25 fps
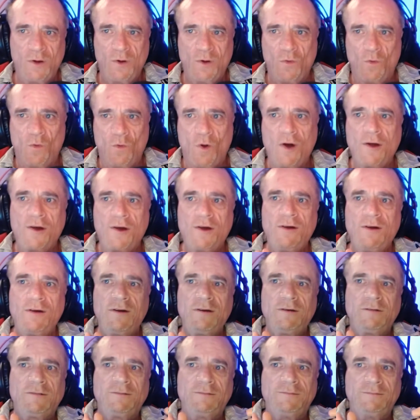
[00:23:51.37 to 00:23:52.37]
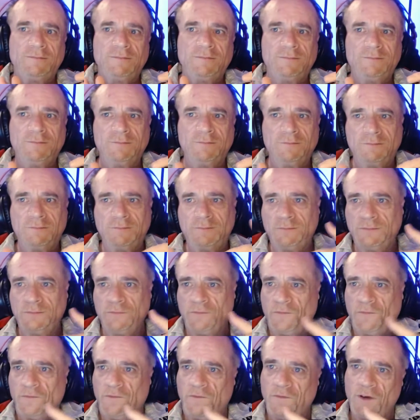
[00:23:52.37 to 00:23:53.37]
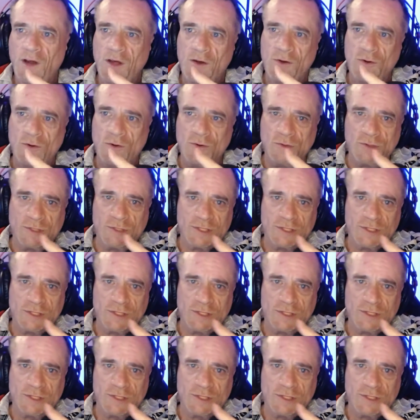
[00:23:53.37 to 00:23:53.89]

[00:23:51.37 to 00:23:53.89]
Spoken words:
Water flows